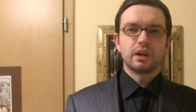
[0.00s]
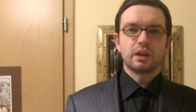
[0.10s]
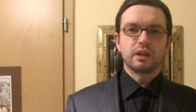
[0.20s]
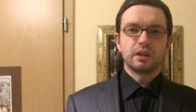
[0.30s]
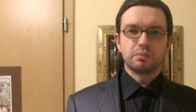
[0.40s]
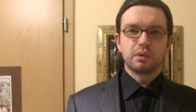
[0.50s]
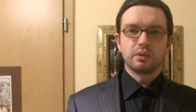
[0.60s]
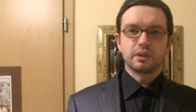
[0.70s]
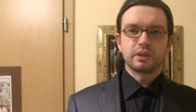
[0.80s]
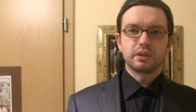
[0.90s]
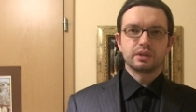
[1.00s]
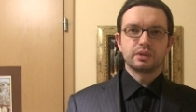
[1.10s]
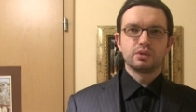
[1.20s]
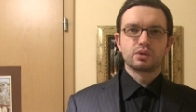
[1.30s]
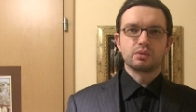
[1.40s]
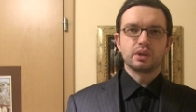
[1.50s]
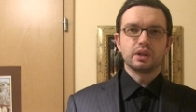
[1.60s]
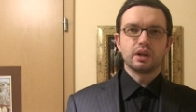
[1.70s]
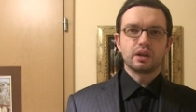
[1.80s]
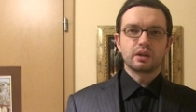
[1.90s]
uh, in Poland, as usually are